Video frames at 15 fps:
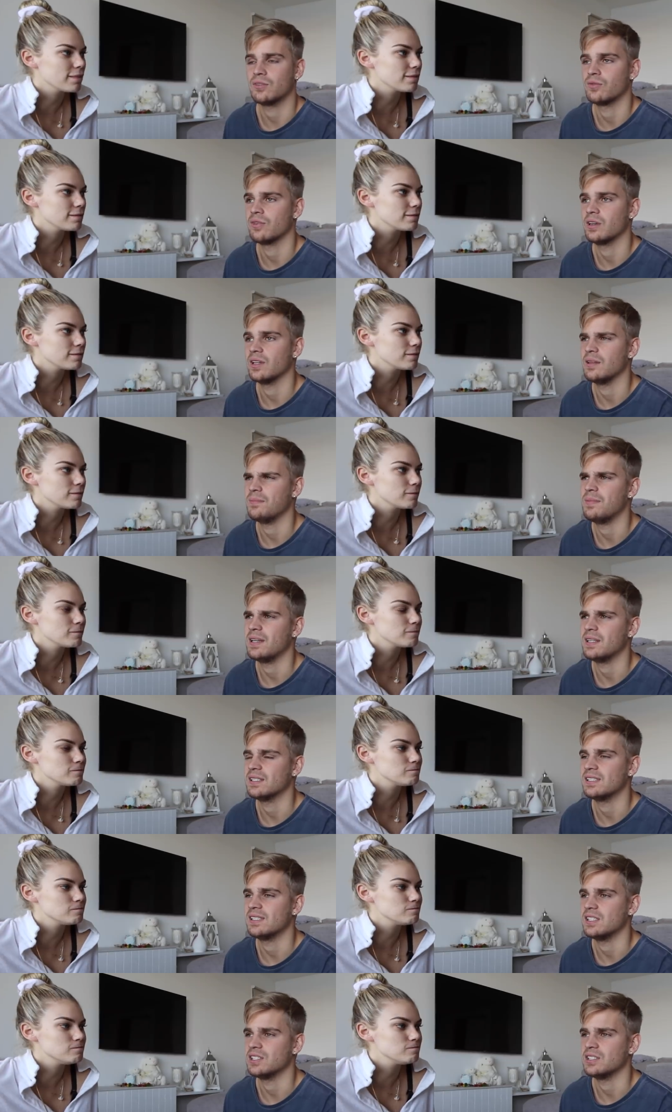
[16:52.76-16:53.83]
Speaker 1: a really big
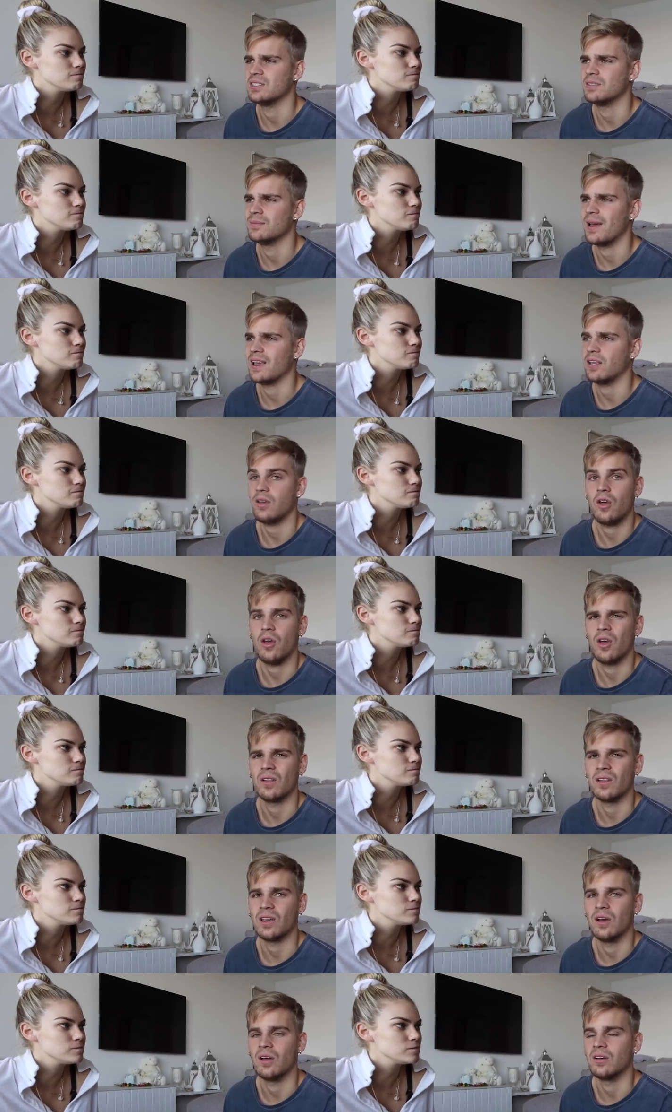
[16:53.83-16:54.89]
decision to make
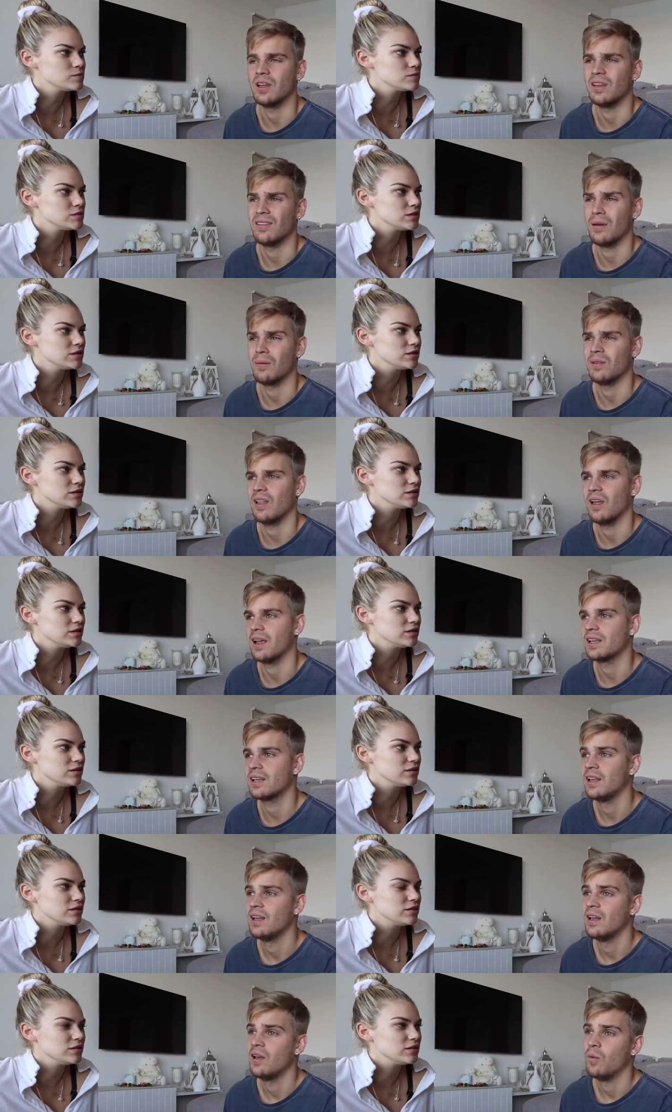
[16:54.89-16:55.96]
early on. And they were like,
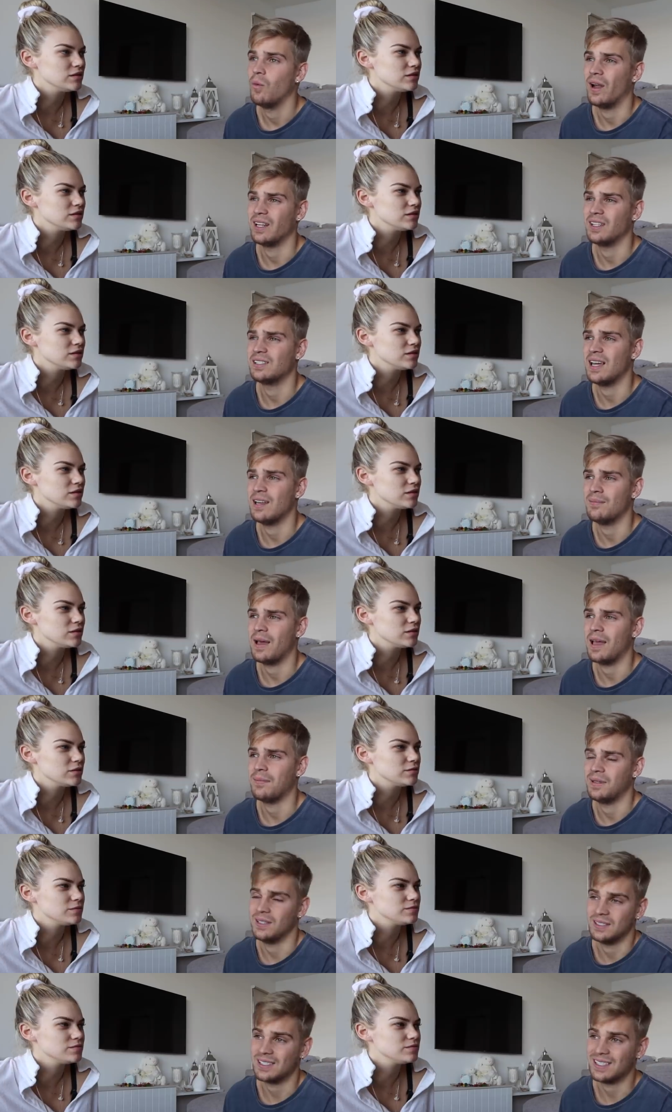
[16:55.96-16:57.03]
one in 10
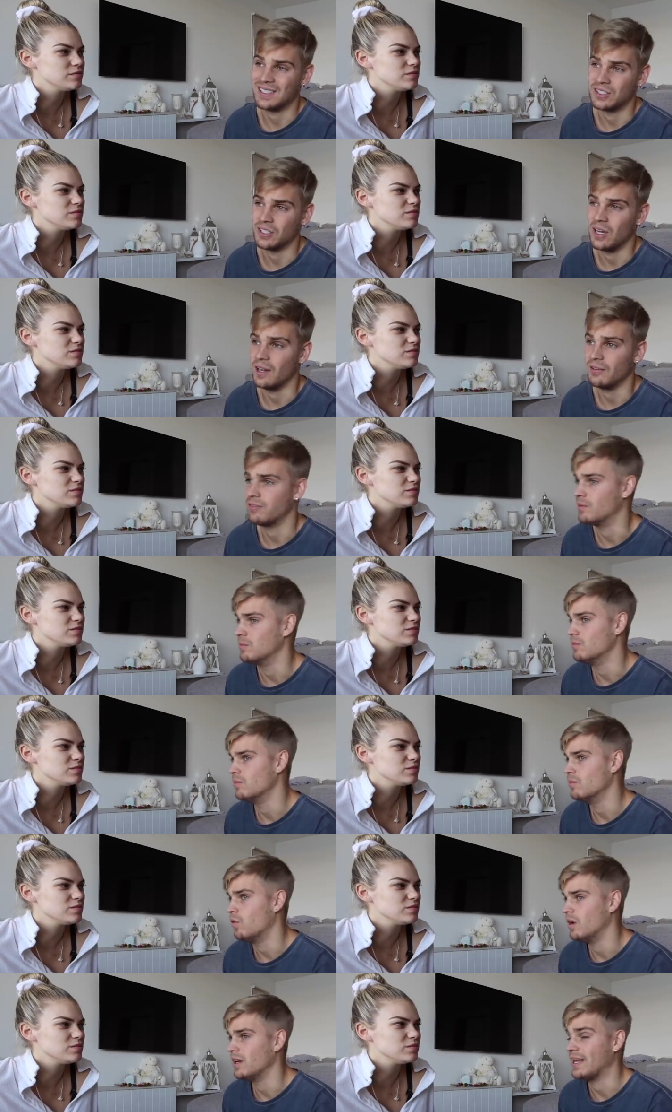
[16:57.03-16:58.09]
babies can die from
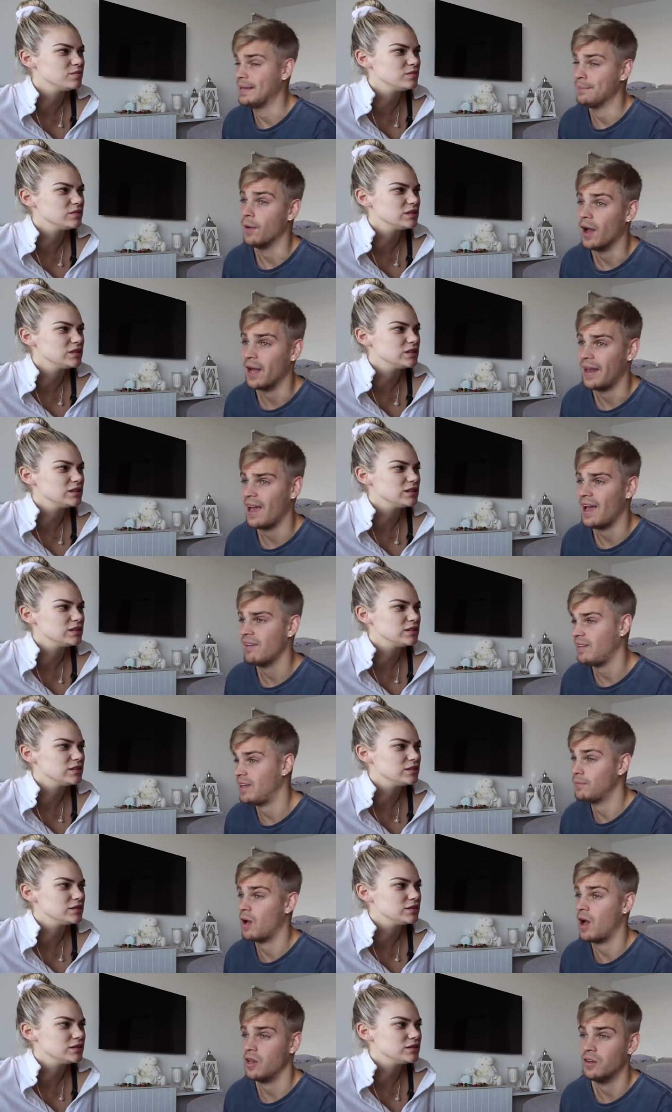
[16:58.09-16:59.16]
what he might have. He
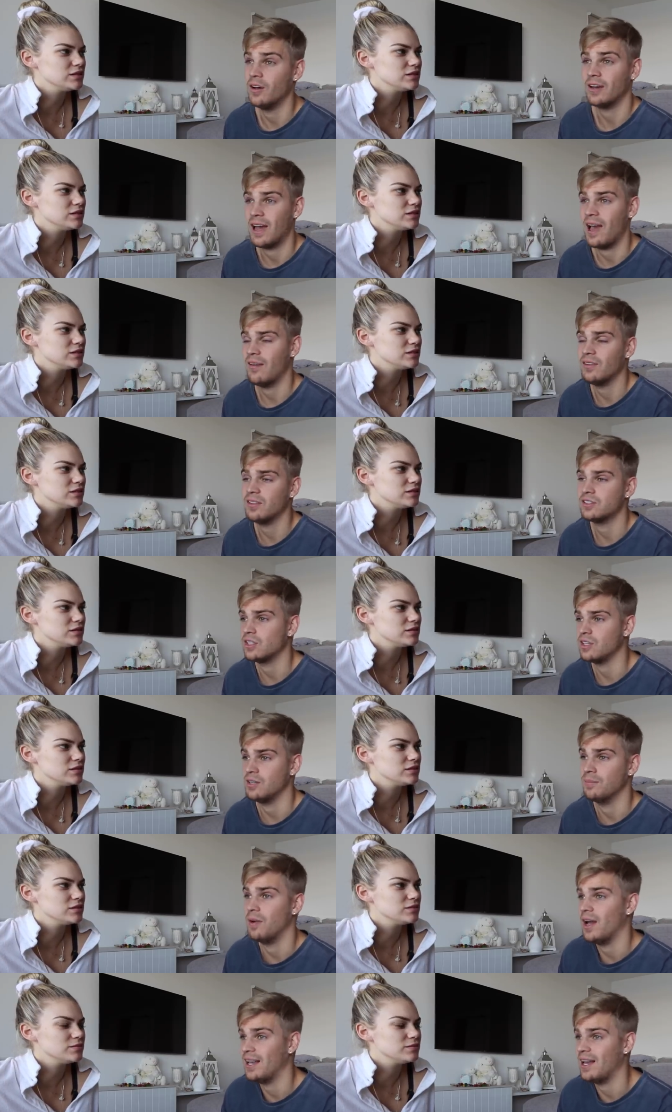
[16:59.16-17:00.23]
might not have it, so you
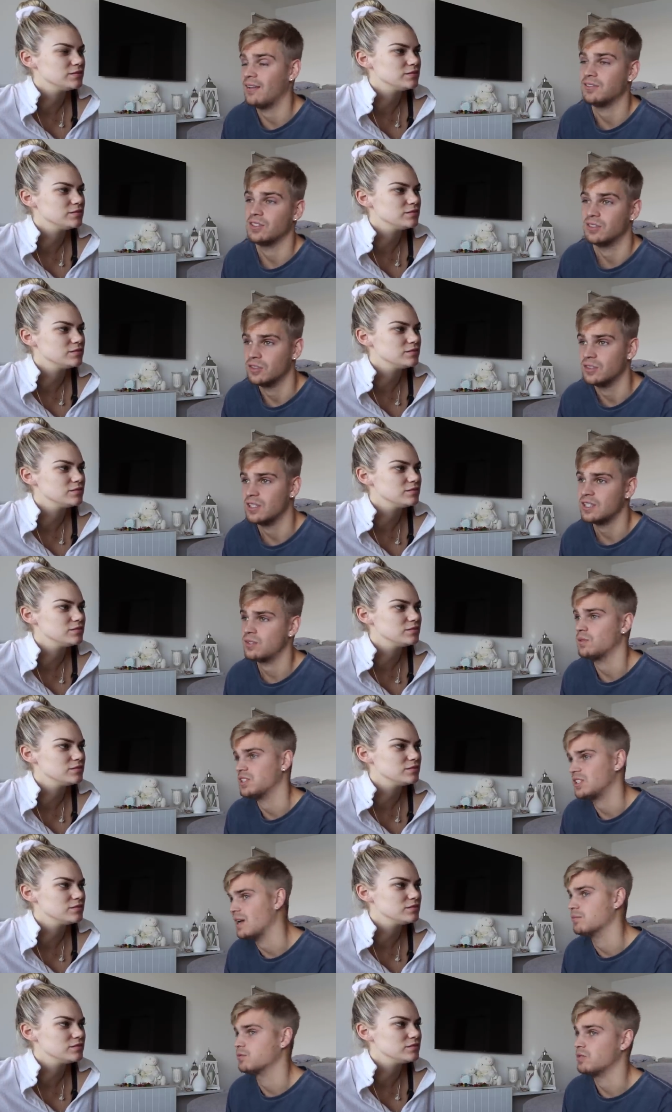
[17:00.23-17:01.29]
might have to do this, which
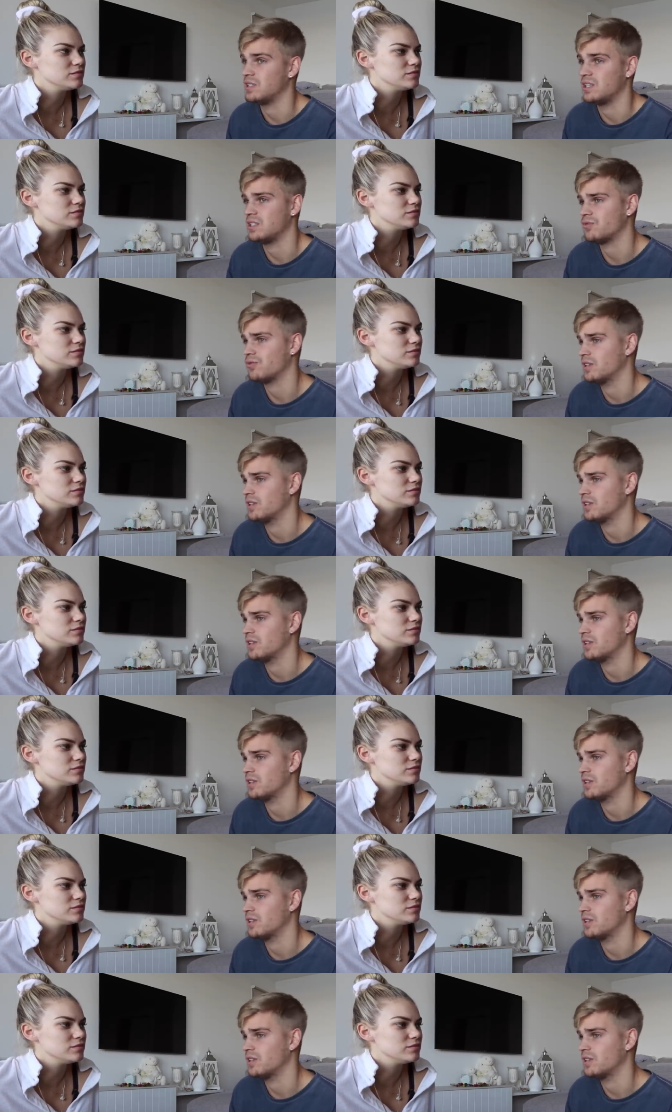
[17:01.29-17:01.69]
comes with this